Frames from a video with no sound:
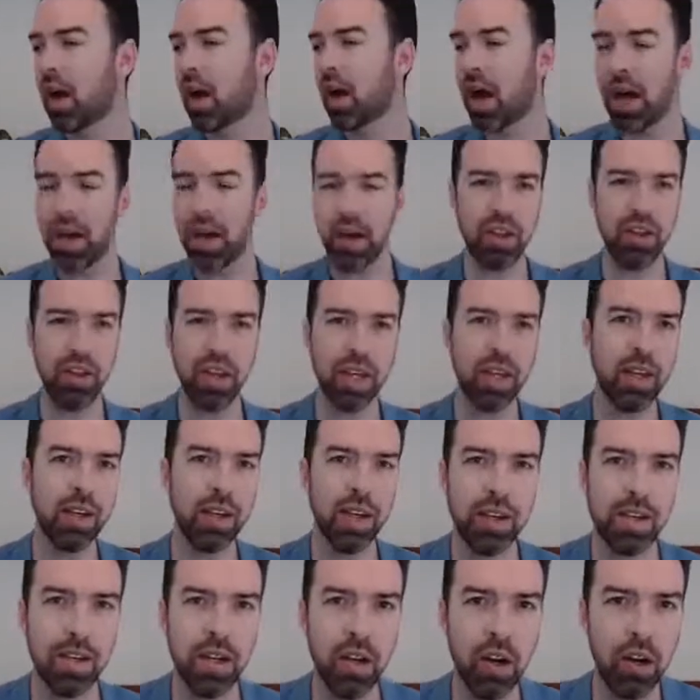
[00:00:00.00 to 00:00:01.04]
I don't think you
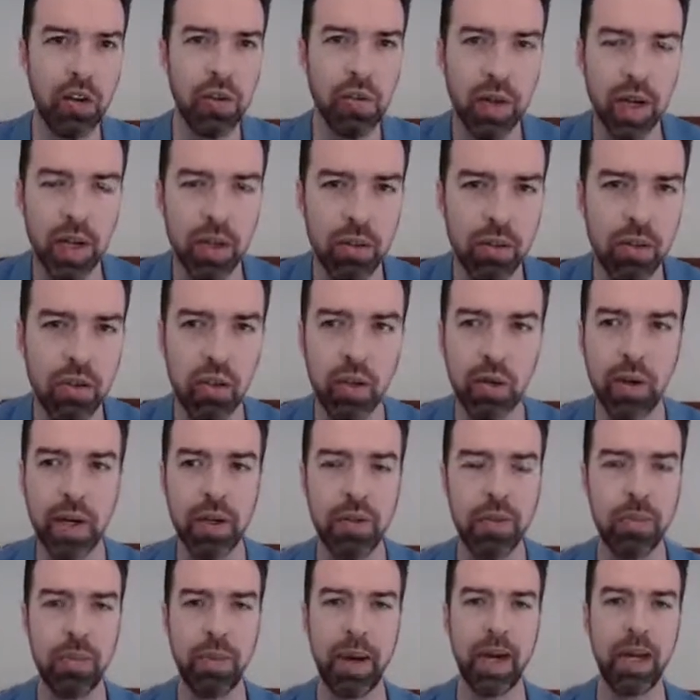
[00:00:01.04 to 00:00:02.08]
need to go and read all
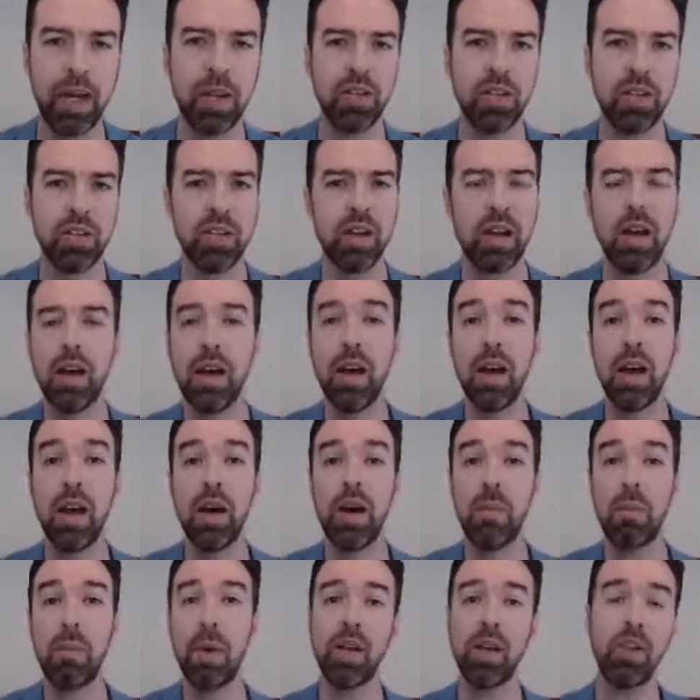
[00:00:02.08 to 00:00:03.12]
200 pages,
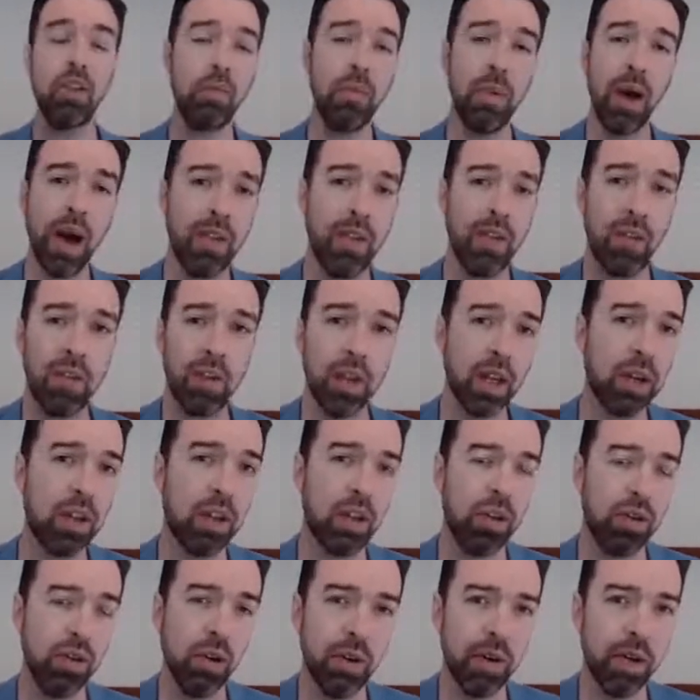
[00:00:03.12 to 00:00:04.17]
but you might flick
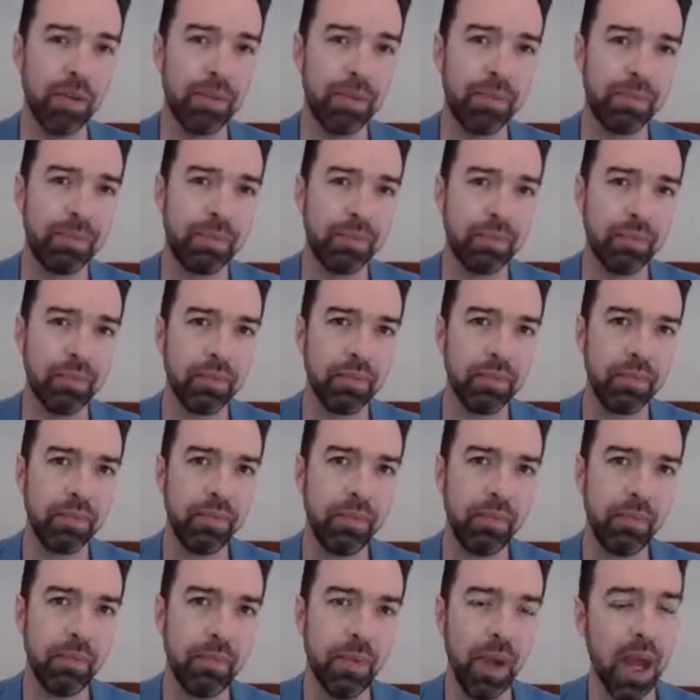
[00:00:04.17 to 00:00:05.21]
through it
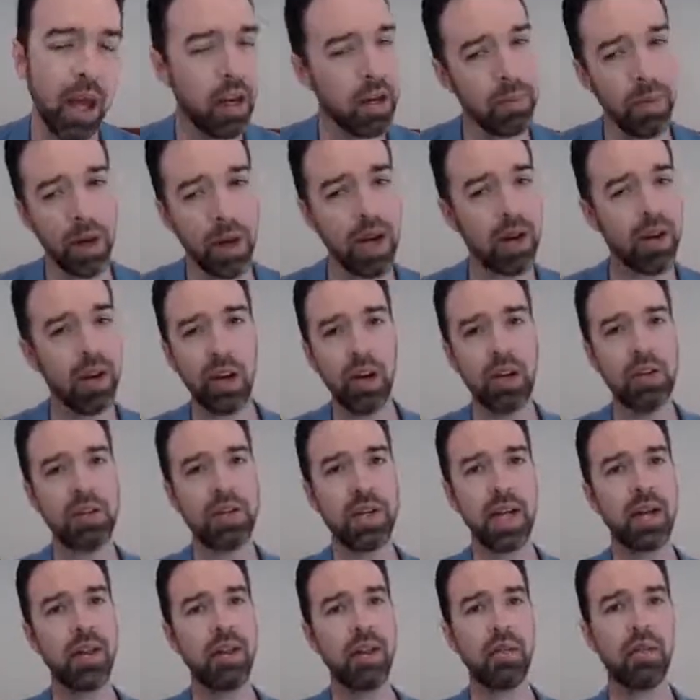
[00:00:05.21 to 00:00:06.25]
and you might note
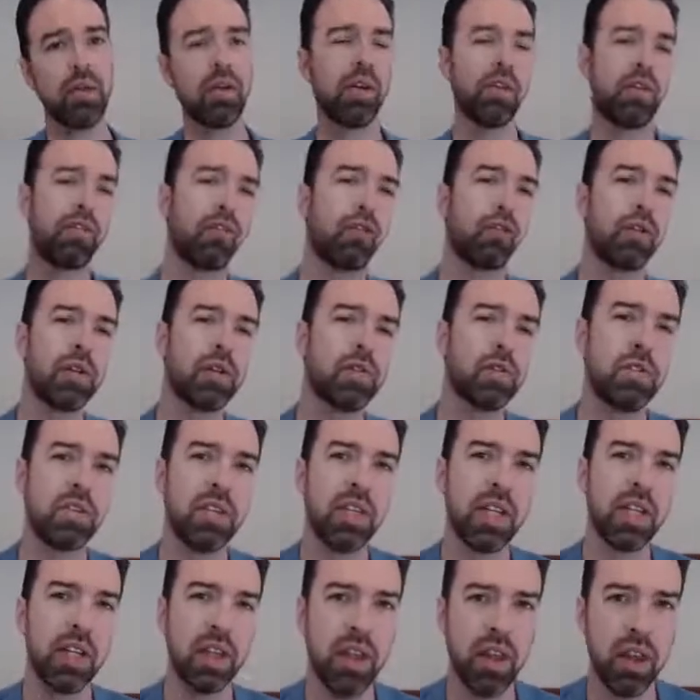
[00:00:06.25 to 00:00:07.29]
down 3 or 4
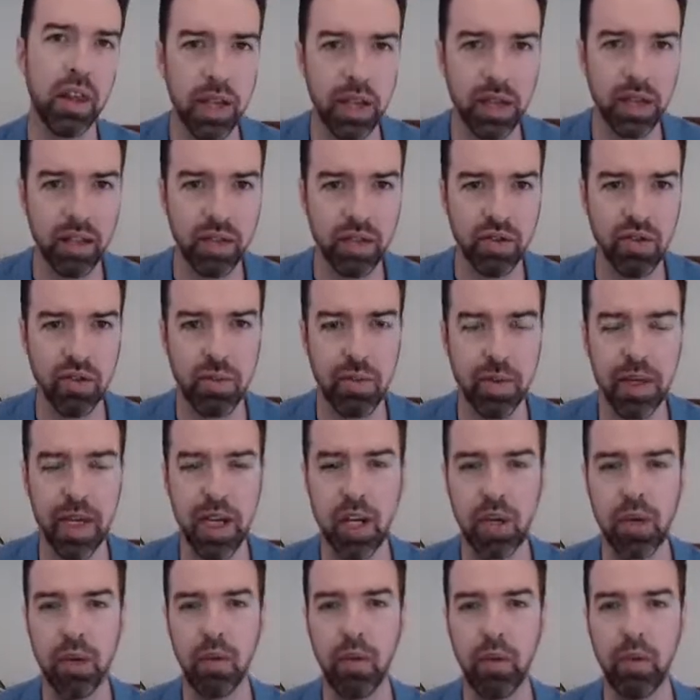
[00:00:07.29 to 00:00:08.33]
interesting things from the
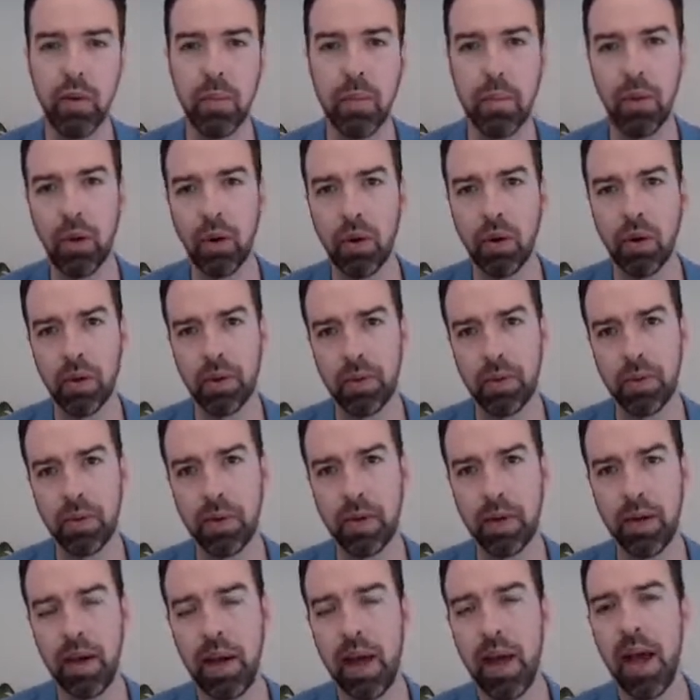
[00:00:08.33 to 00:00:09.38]
annual report.
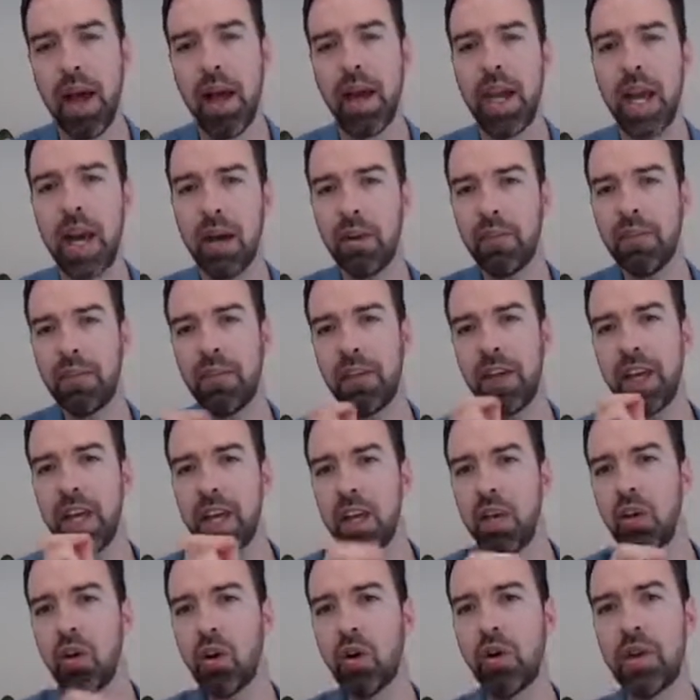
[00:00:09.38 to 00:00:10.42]
Now, if
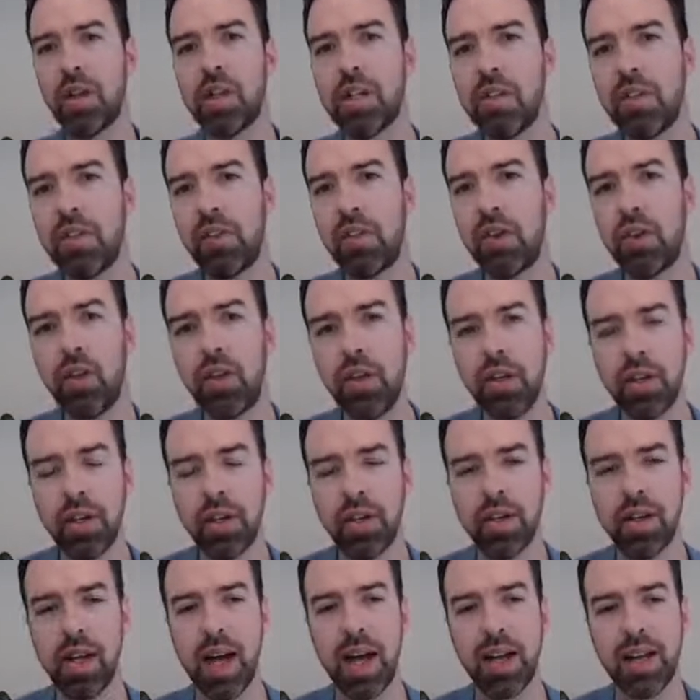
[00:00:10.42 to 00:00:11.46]
in your interview, you
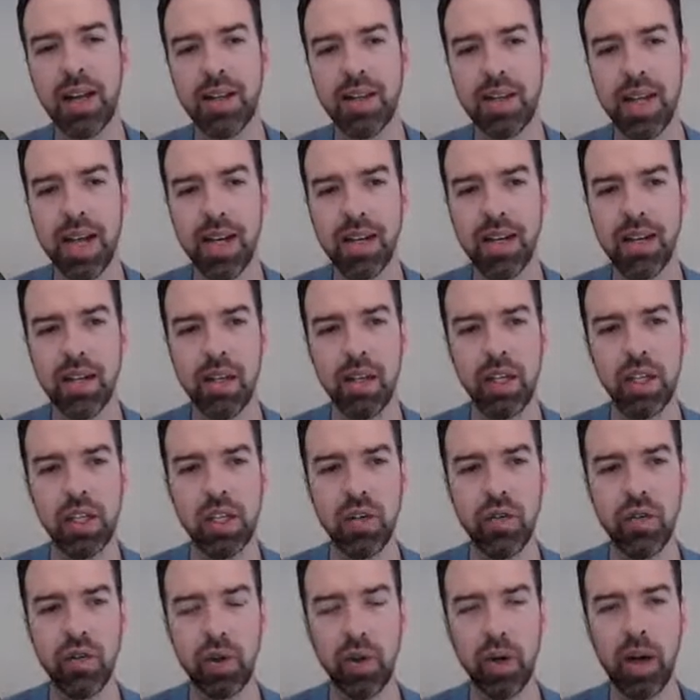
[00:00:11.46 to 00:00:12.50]
can say to the
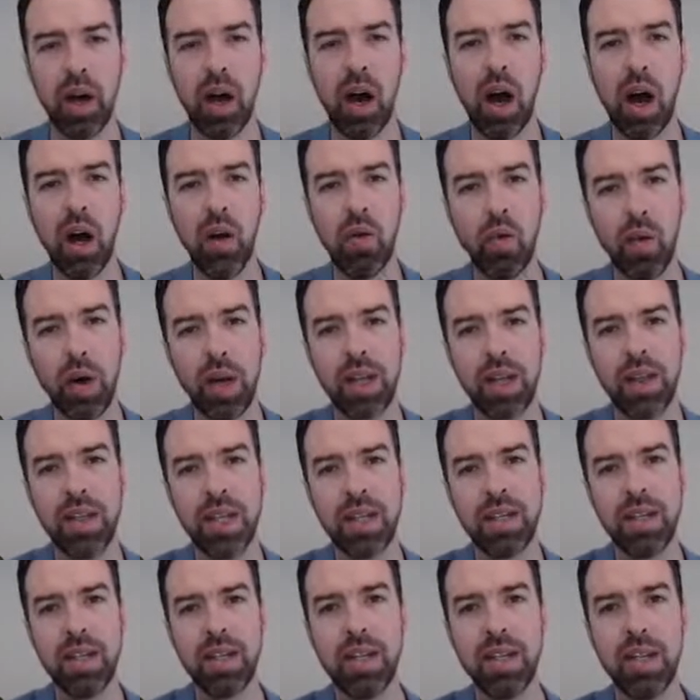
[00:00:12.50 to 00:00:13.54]
interviewer, I read
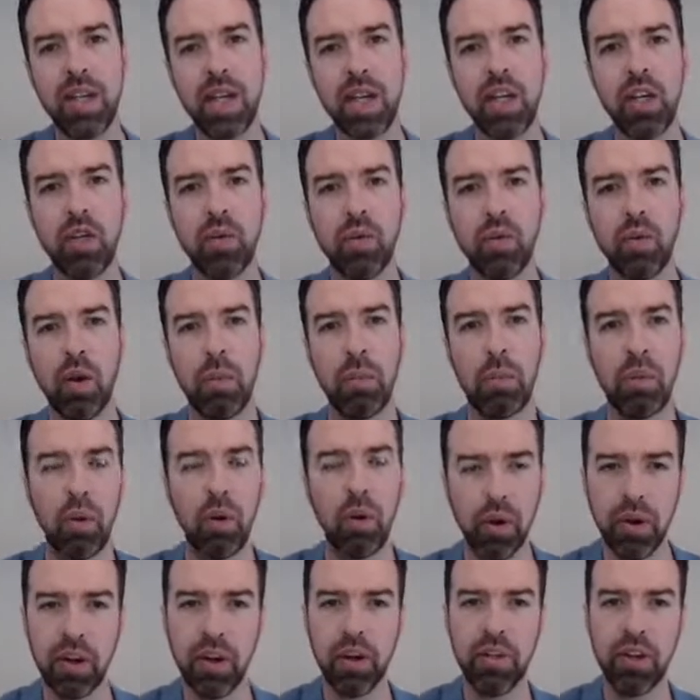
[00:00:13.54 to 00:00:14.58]
this in the annual
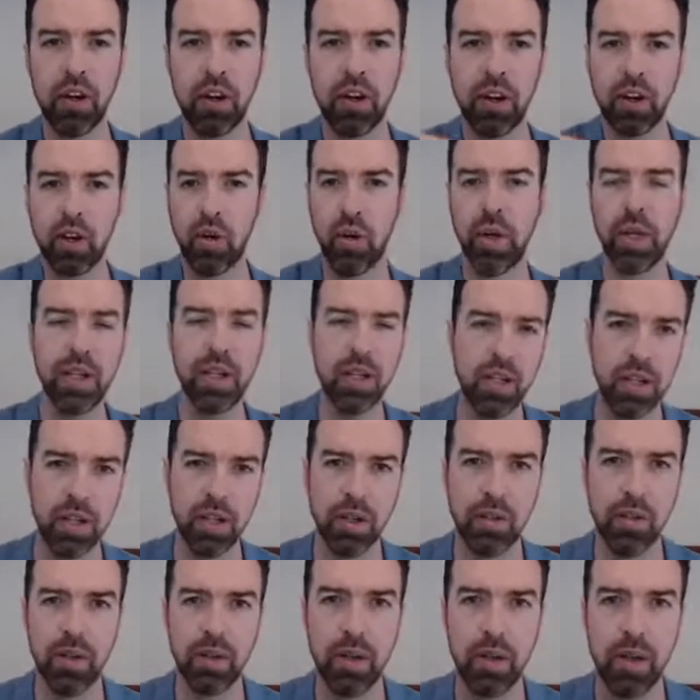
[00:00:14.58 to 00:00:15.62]
report and I've got a
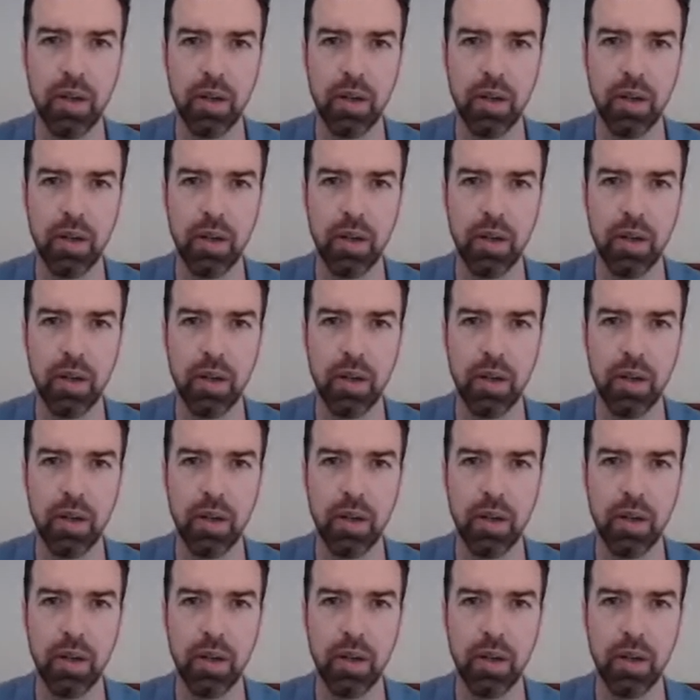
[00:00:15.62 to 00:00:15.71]
question,